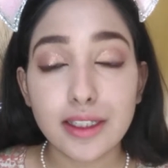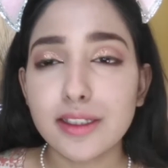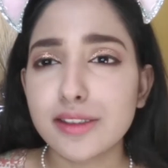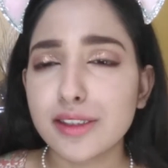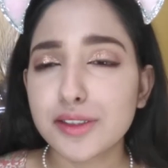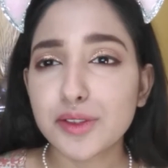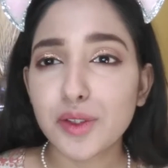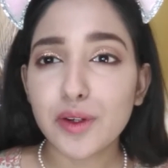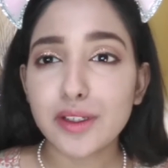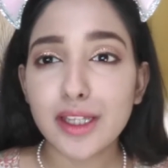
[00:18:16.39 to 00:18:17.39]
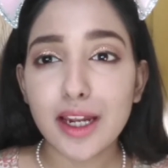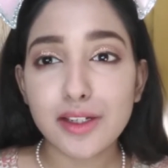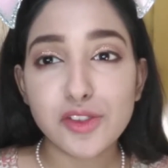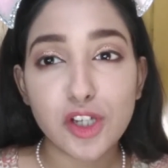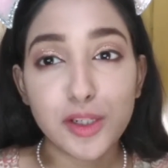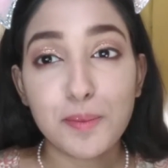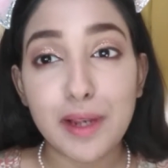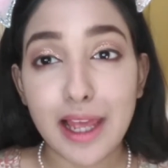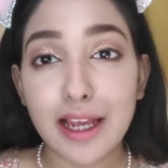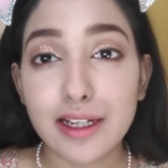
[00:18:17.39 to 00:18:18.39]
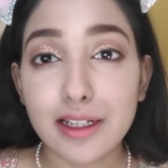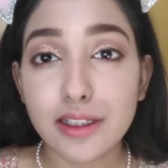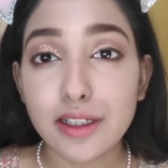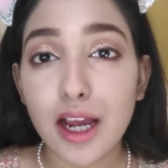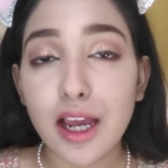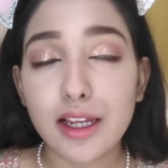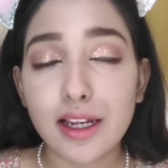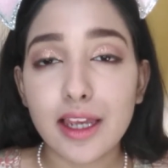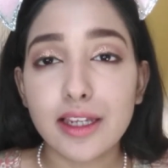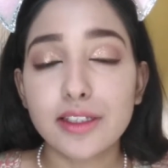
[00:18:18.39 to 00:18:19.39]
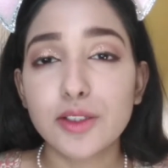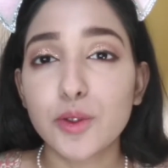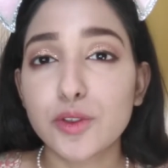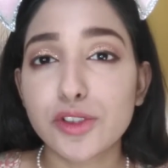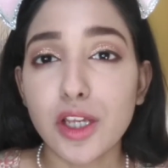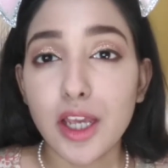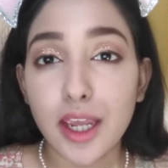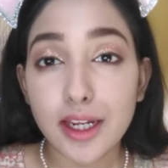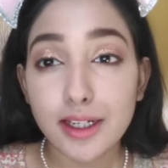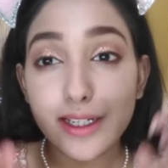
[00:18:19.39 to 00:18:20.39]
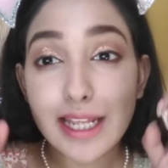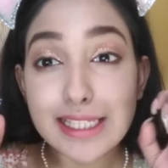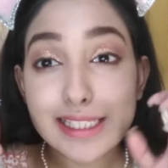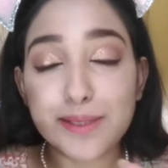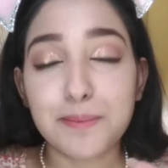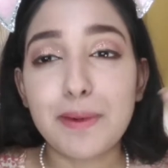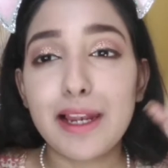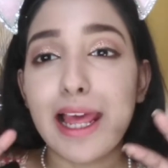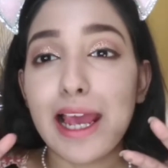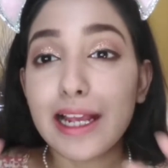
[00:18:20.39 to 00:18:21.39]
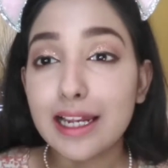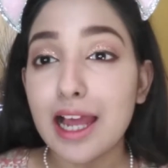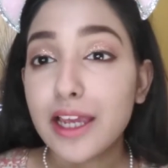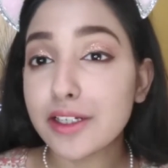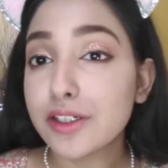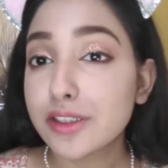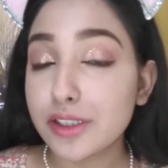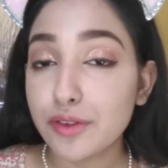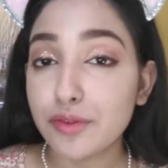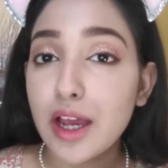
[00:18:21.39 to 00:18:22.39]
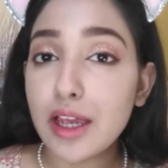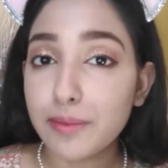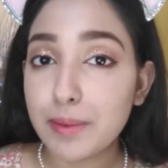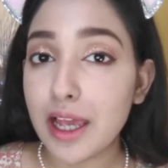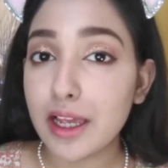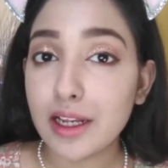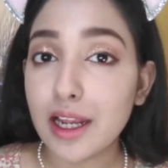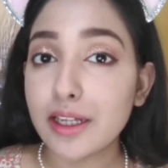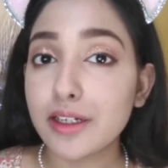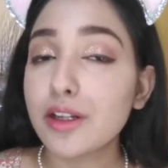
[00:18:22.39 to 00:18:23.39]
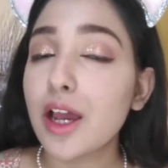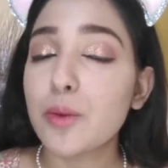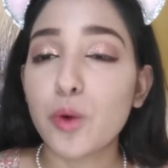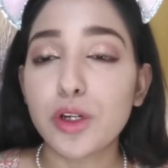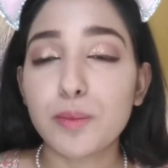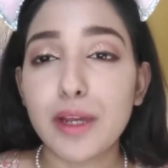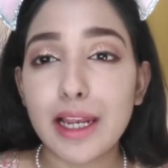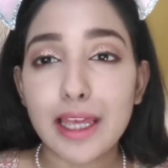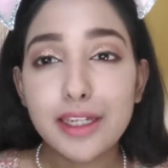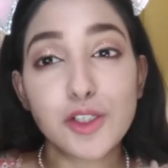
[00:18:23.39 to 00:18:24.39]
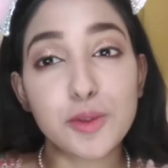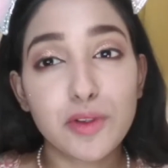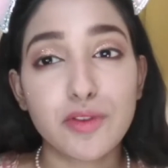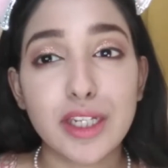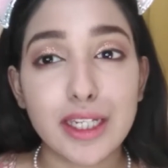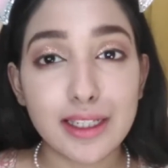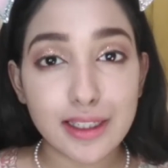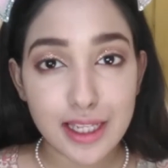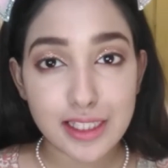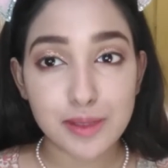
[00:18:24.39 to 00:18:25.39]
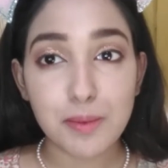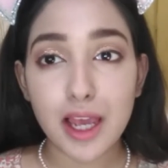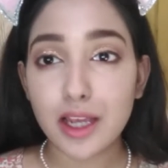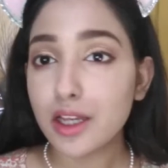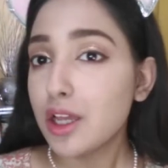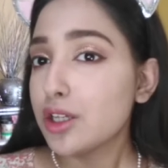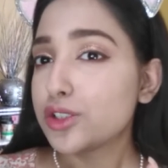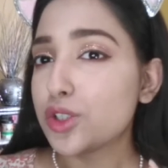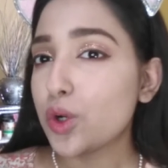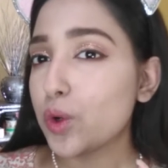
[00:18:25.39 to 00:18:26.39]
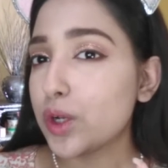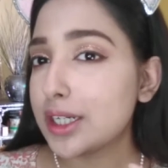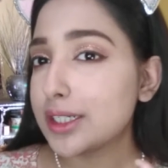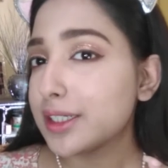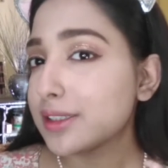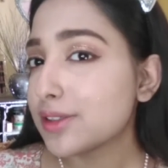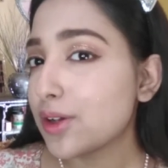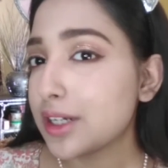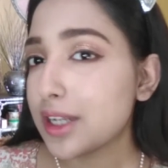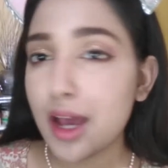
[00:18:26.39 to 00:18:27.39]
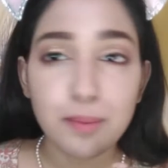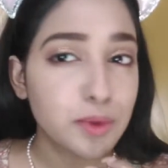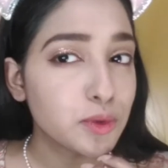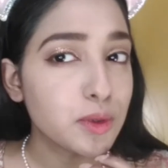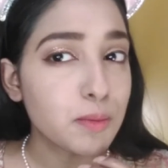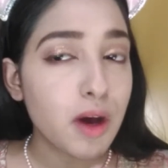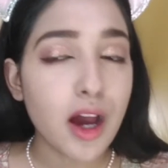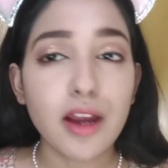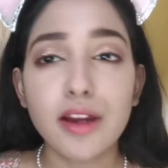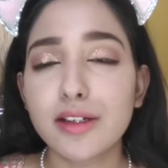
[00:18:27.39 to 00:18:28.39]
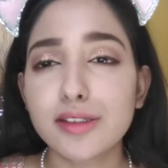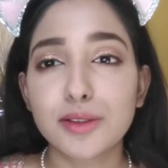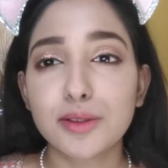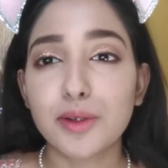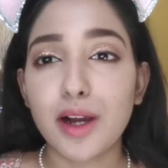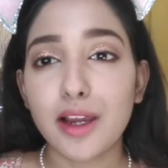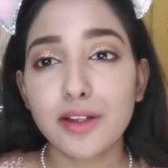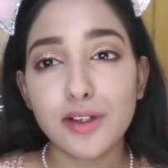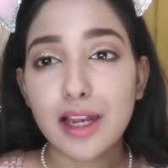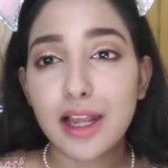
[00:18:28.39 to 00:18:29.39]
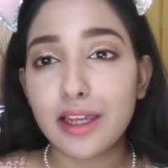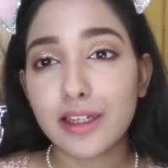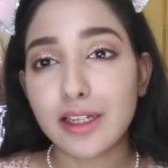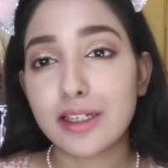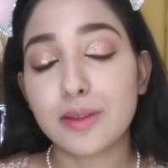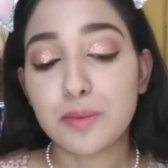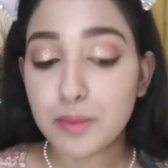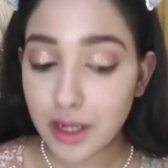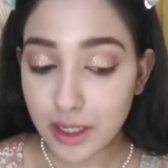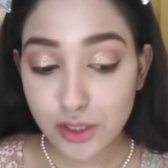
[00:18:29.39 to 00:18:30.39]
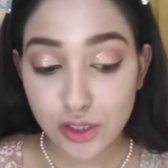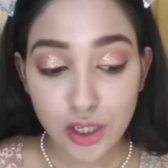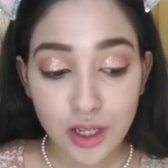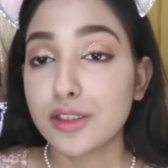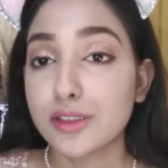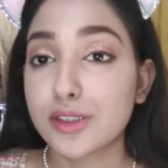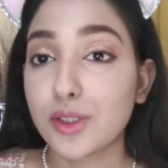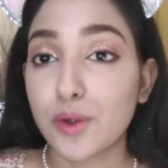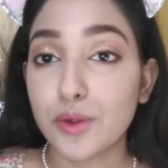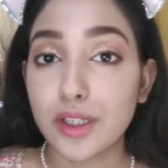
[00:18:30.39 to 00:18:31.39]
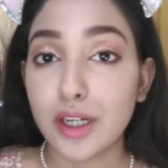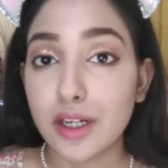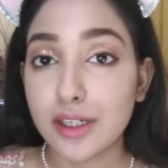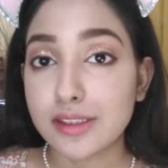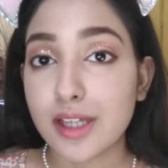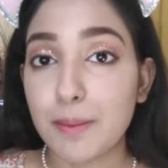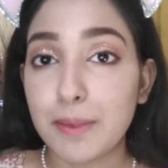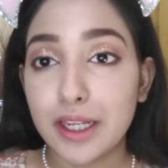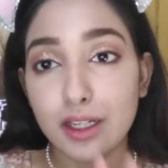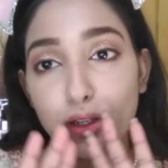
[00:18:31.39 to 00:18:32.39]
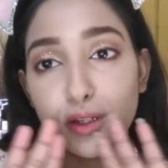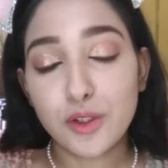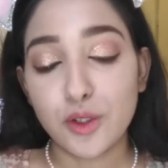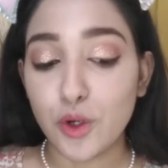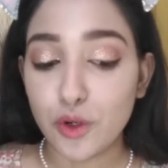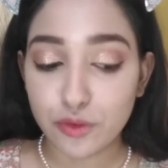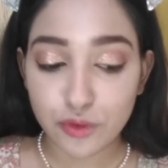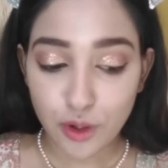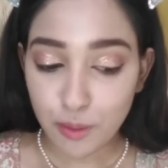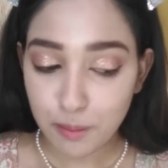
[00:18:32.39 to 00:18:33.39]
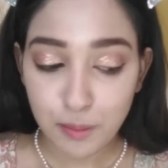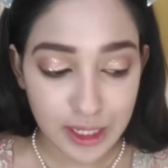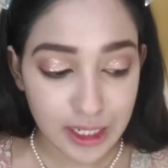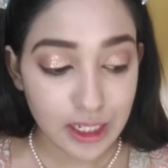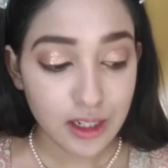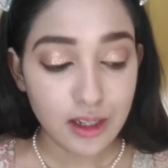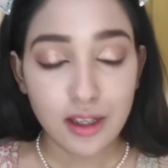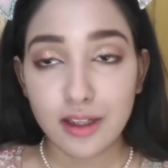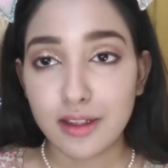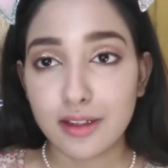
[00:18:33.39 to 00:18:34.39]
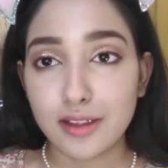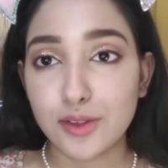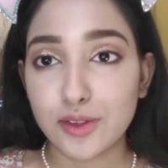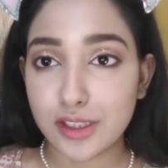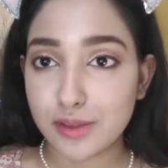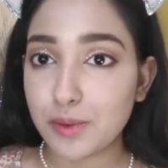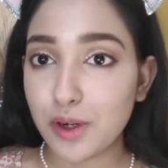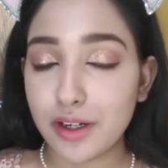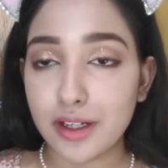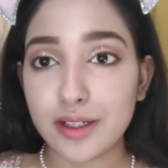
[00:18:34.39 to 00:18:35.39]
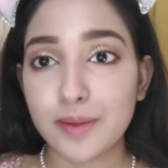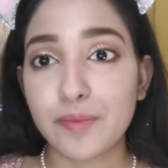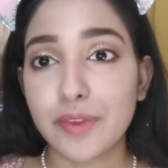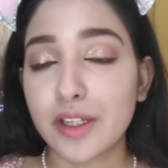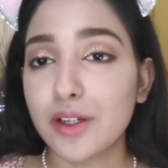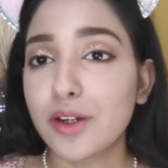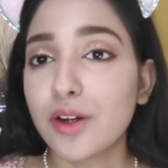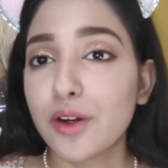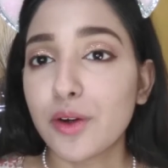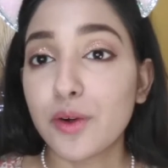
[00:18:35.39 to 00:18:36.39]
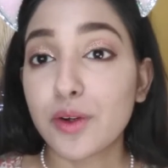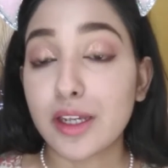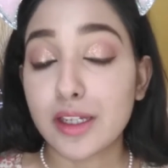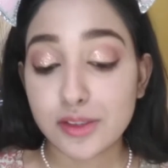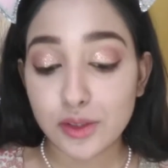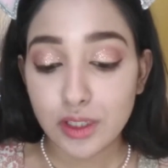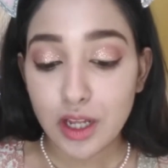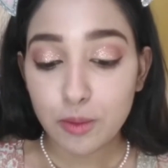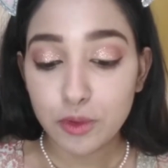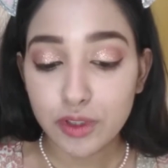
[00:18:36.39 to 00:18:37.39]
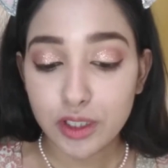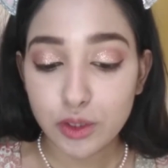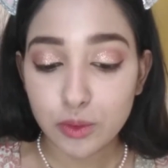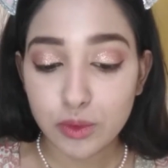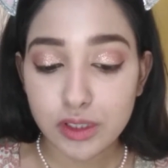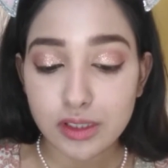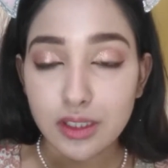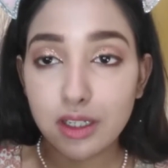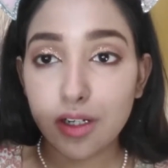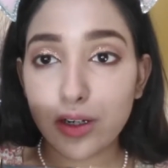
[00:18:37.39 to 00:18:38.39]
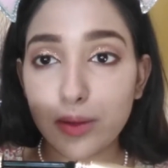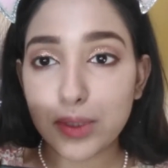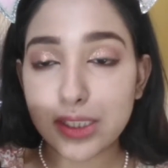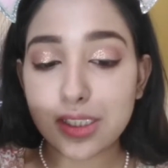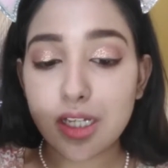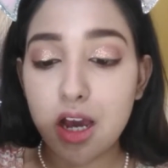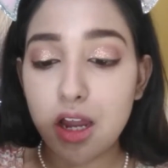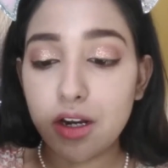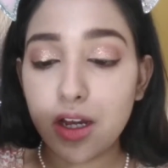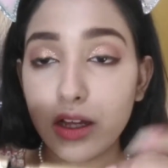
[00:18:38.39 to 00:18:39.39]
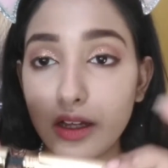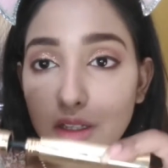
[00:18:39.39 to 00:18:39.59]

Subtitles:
This is not that jet black color. I like those intense black liners. If I apply a liner, I want my liner to be very intense black, so it is not up to the mark, so I don't like it much. So there is a big no from me to this product. Okay, so now moving towards their mascara.